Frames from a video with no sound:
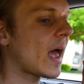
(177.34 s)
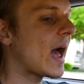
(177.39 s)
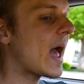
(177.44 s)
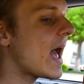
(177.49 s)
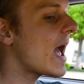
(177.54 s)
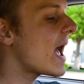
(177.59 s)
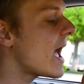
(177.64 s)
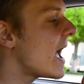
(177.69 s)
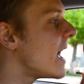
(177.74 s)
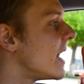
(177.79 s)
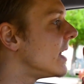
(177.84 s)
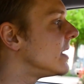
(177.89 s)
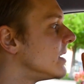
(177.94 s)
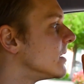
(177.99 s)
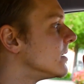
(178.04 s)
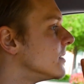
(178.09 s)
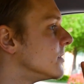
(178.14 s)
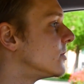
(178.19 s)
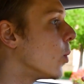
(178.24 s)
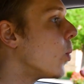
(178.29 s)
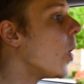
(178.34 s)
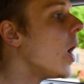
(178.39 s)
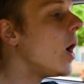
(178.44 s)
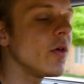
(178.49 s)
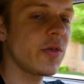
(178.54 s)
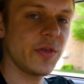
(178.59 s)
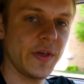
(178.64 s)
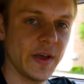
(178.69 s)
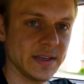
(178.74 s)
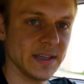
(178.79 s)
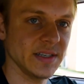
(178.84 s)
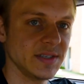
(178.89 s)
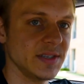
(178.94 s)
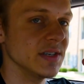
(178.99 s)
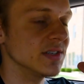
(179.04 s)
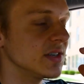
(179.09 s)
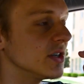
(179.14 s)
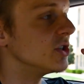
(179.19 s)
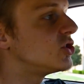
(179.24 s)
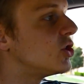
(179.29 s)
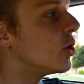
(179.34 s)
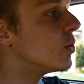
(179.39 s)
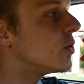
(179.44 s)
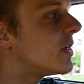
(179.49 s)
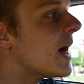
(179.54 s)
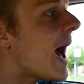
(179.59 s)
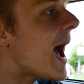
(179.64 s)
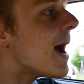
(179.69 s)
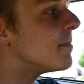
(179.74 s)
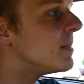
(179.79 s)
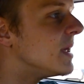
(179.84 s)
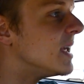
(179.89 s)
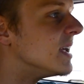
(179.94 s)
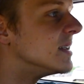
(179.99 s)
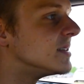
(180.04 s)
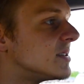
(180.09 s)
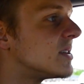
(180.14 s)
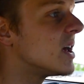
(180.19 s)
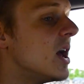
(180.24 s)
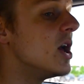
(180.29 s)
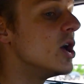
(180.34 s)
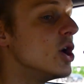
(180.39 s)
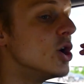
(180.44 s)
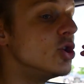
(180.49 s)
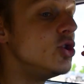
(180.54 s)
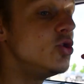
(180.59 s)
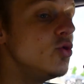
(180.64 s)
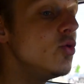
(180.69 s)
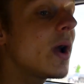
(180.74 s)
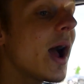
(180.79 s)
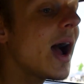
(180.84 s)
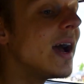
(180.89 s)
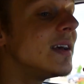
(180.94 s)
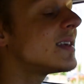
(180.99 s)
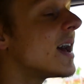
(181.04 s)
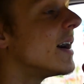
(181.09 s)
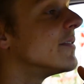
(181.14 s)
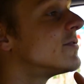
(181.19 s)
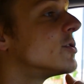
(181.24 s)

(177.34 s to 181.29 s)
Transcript: and the wall thicknesses, and so that means you guys have